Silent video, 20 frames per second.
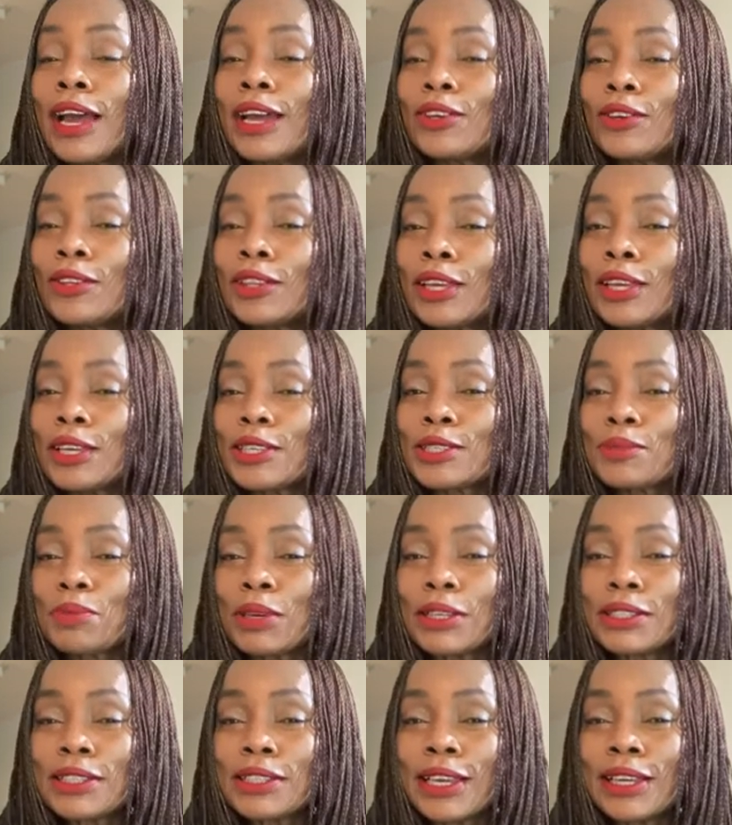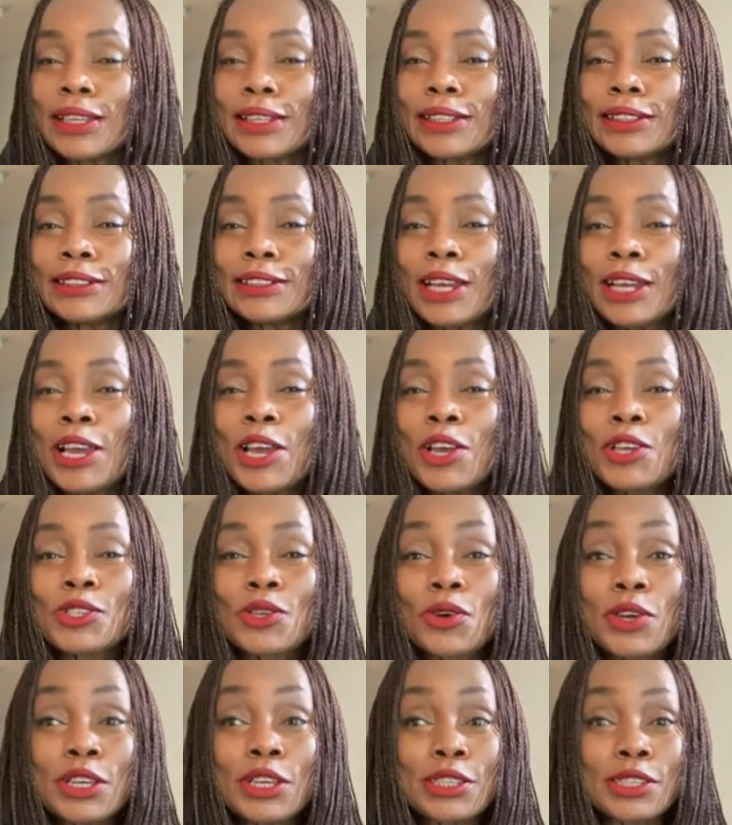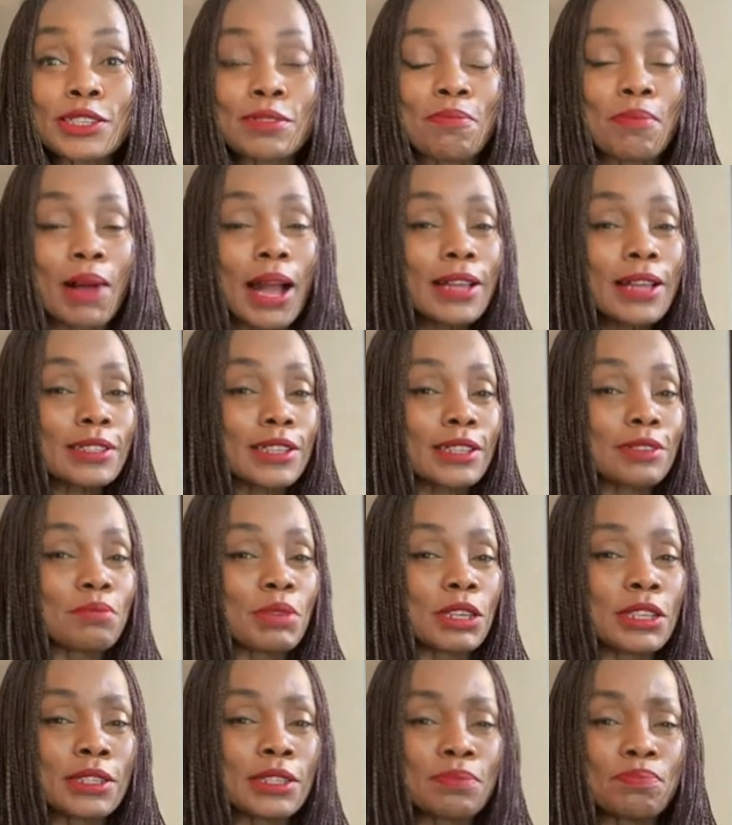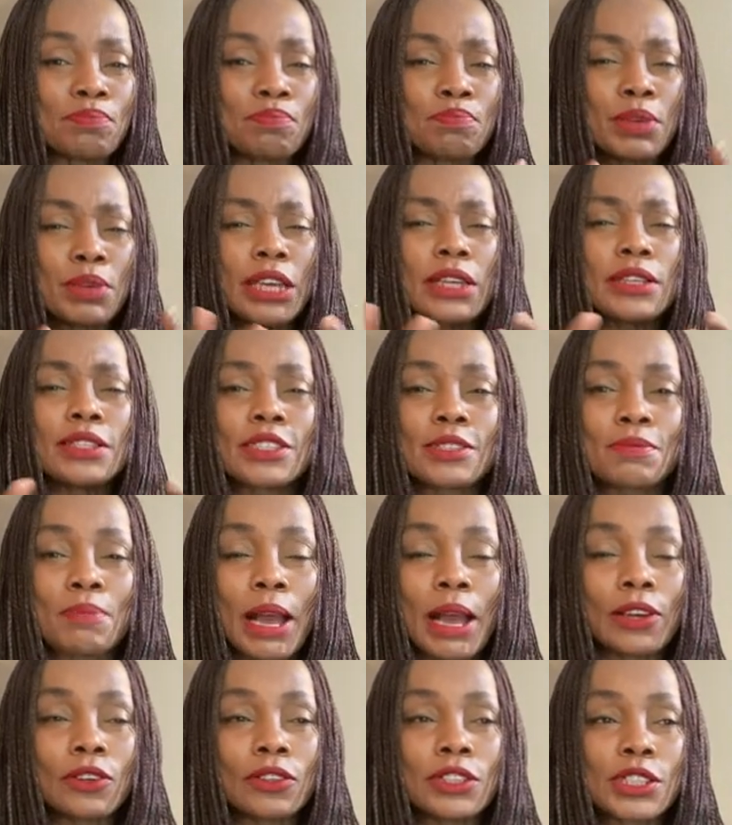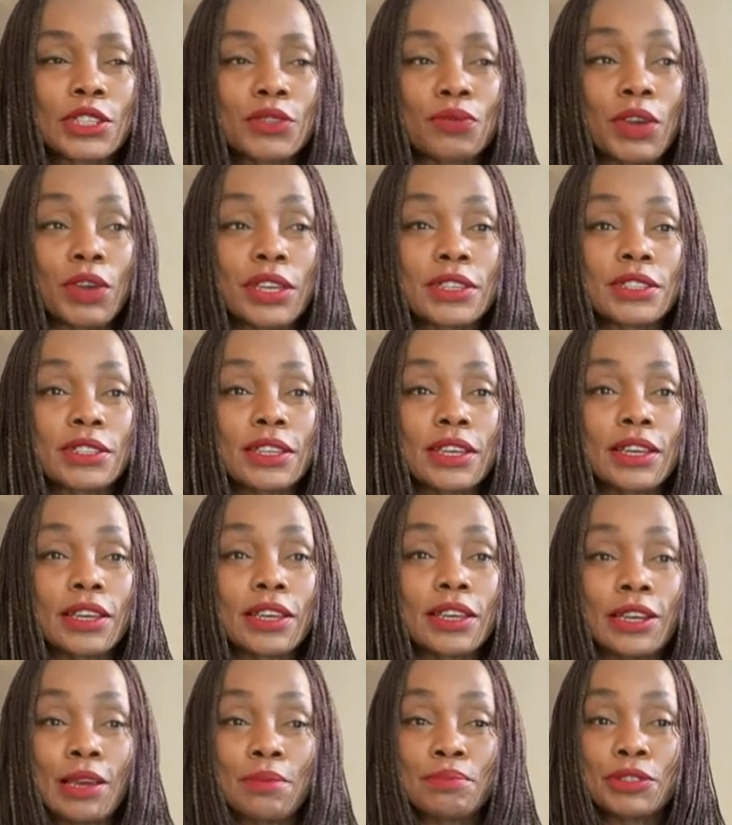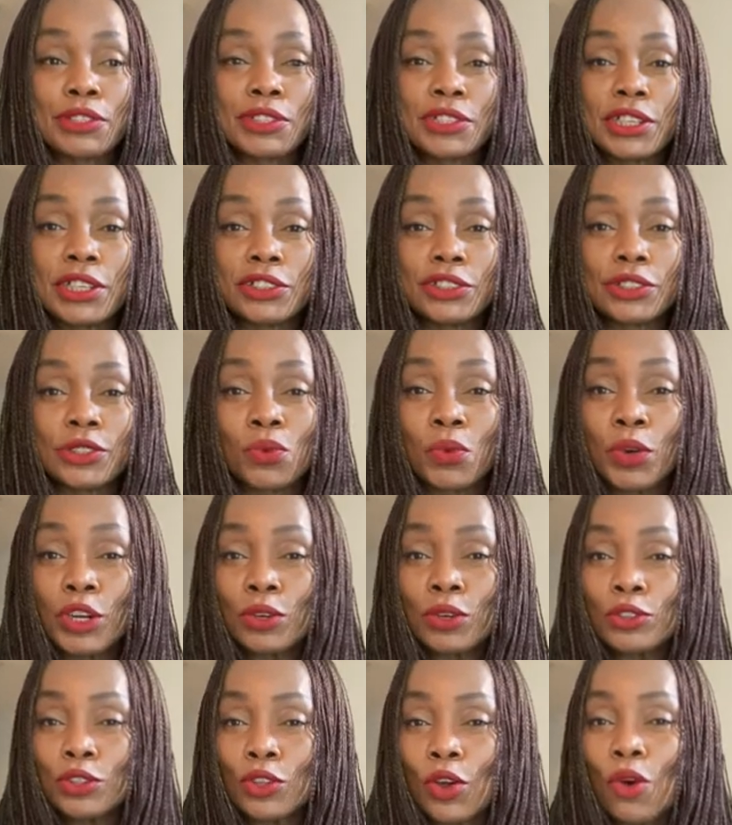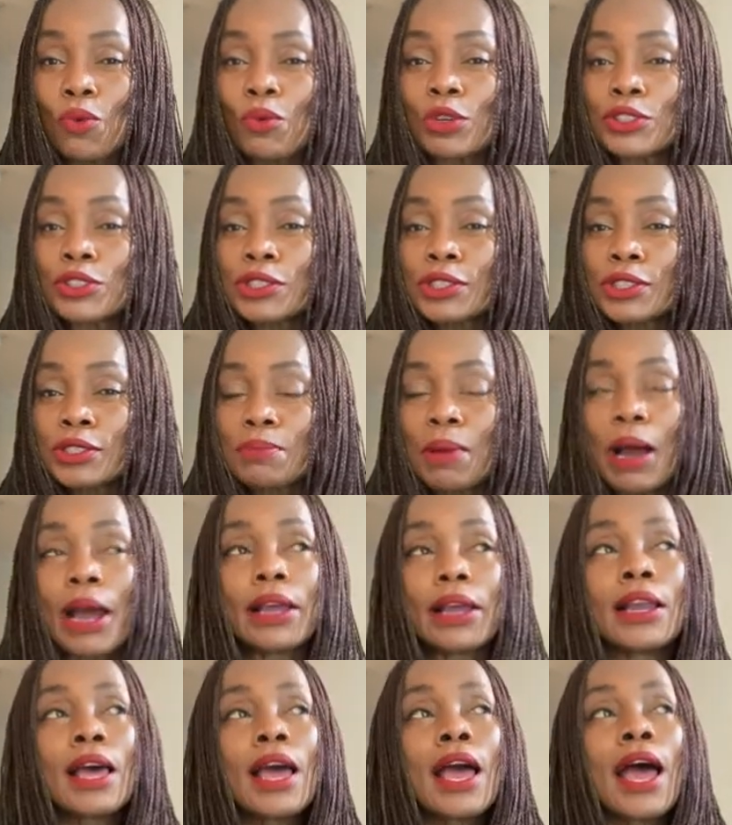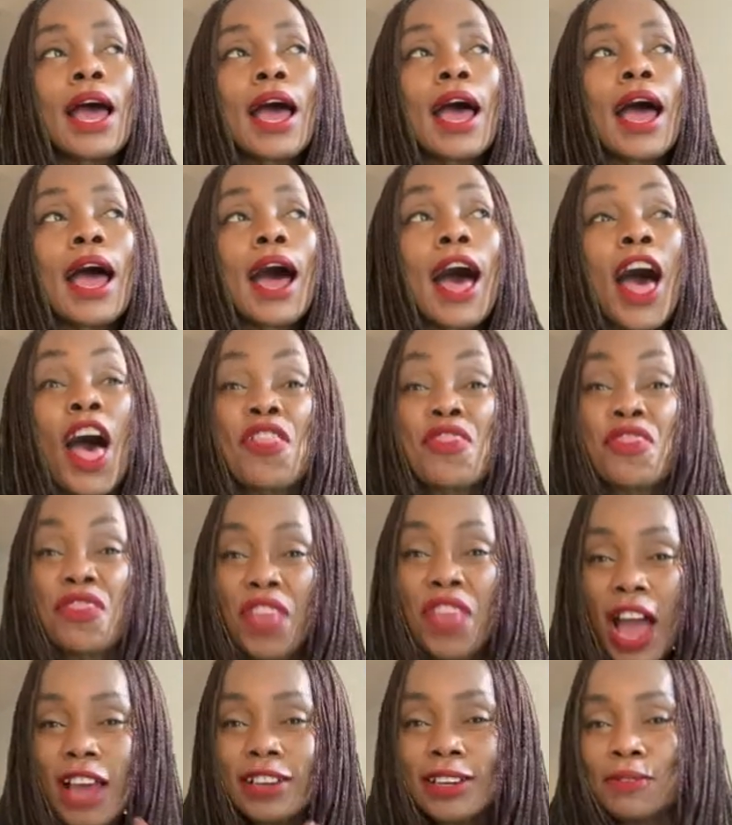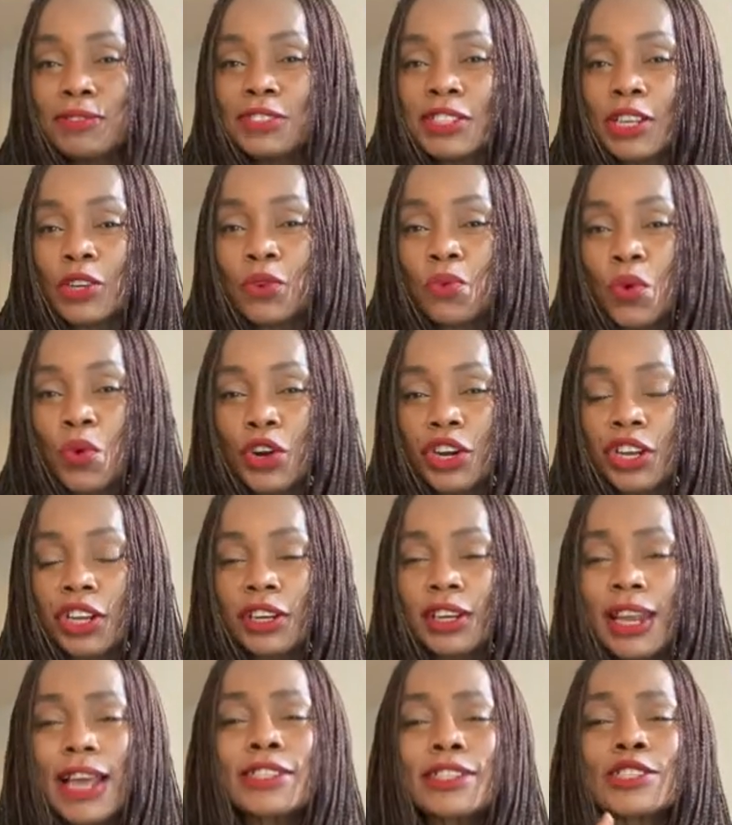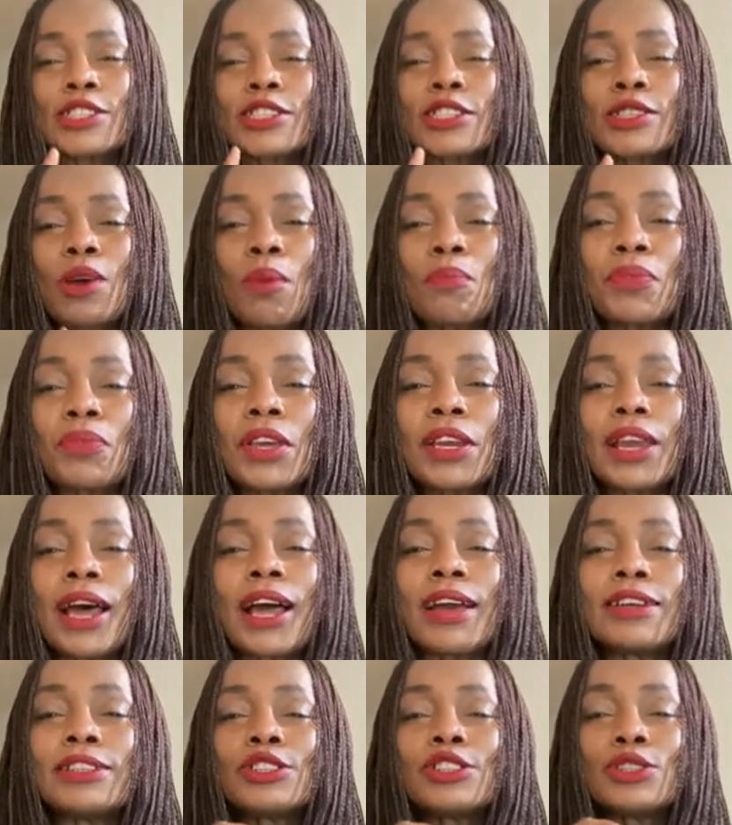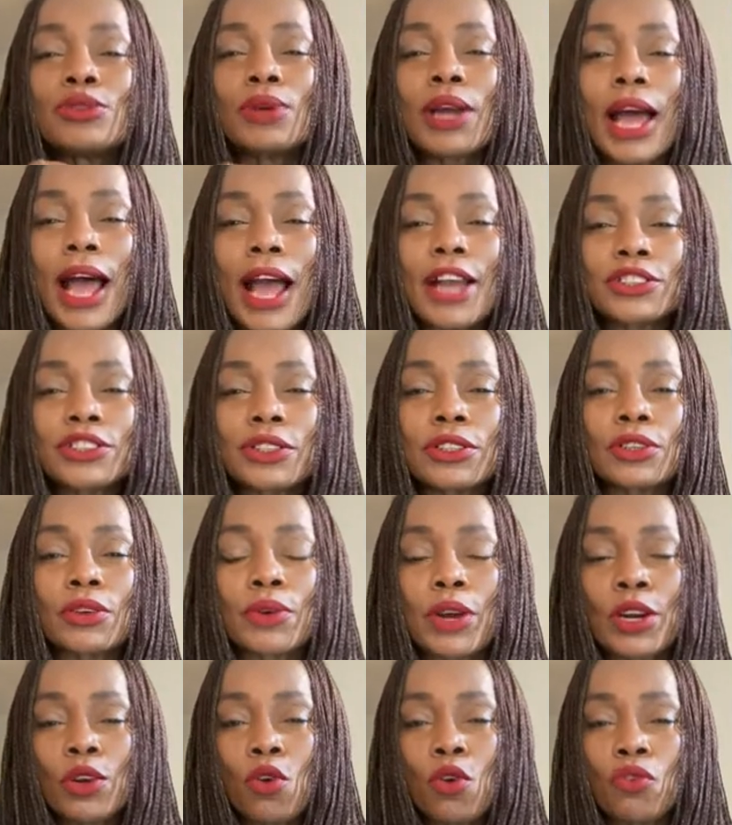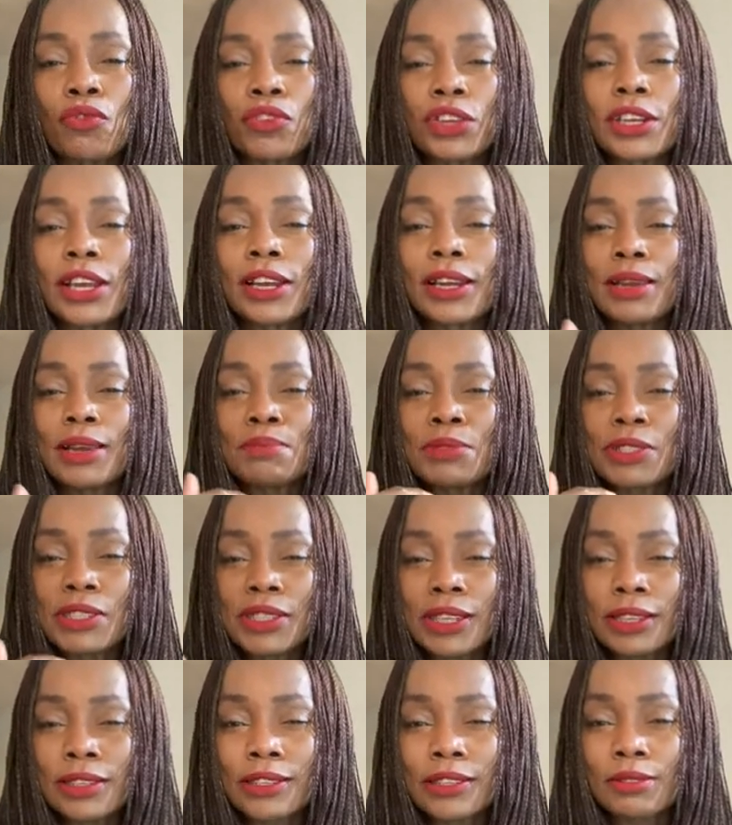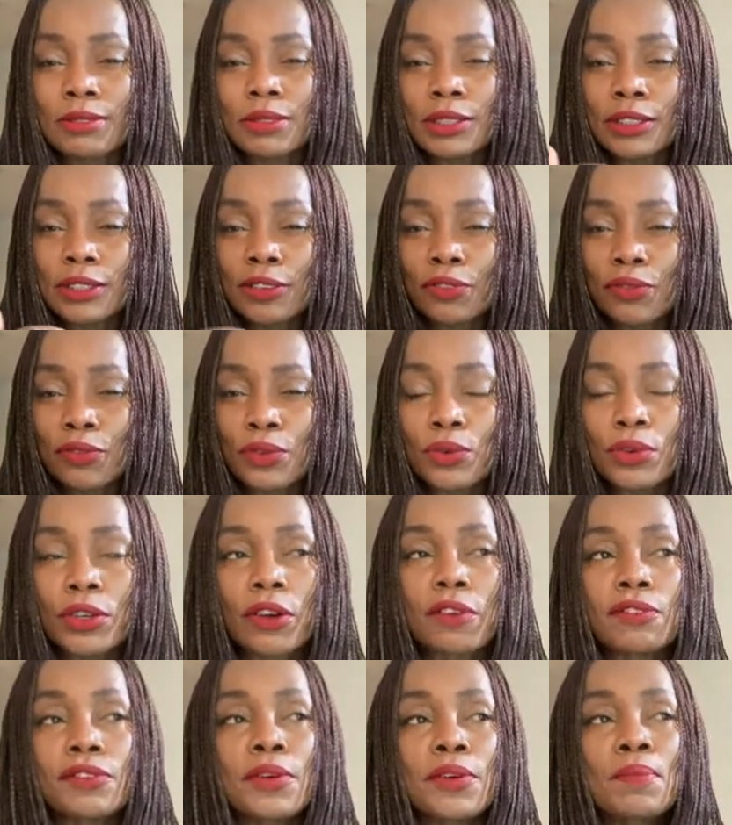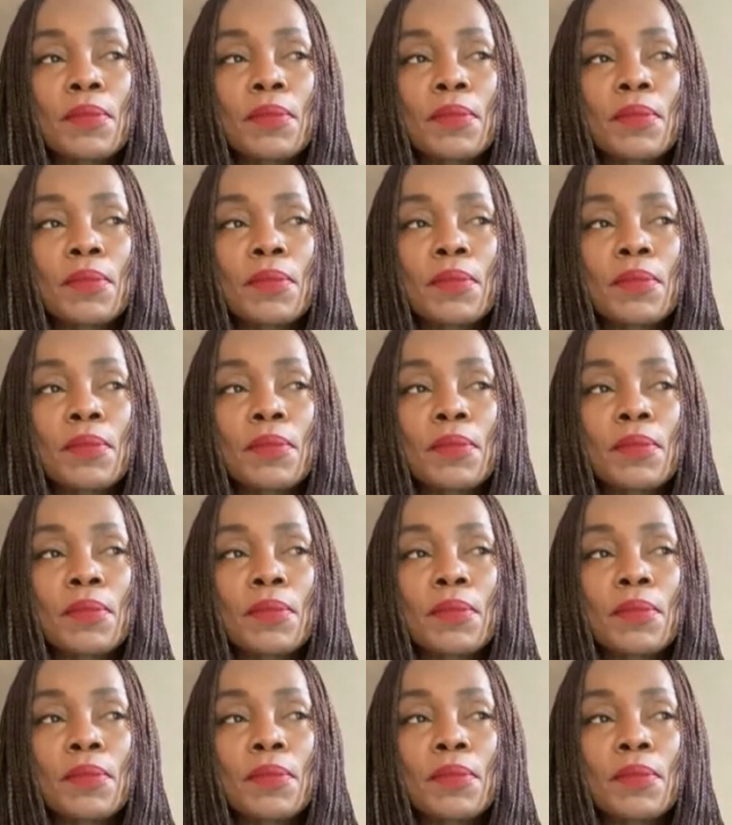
I don't think he speaks English. So he smiles at me, this big smile on his face in appreciation. We don't talk, we just smile. And that I've seen working. That is something I took action around COVID that I've seen the fruit of.